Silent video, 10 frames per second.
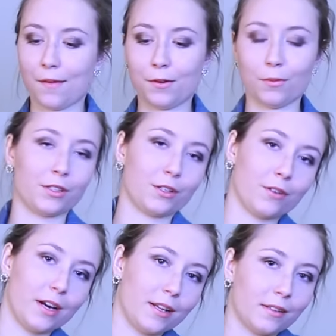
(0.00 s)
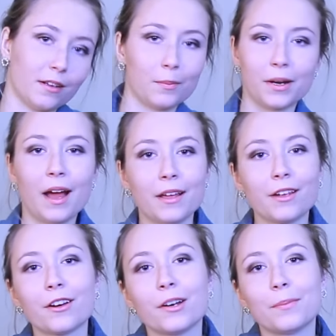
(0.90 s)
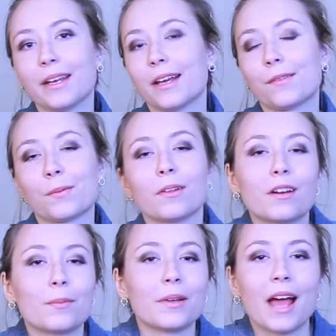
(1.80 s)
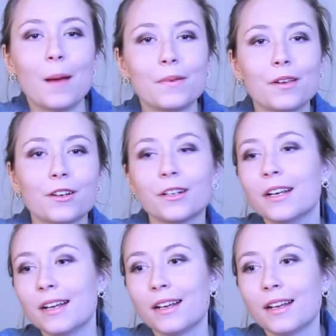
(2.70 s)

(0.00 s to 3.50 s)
everyone's grades a little bit higher, make everyone a little bit happier.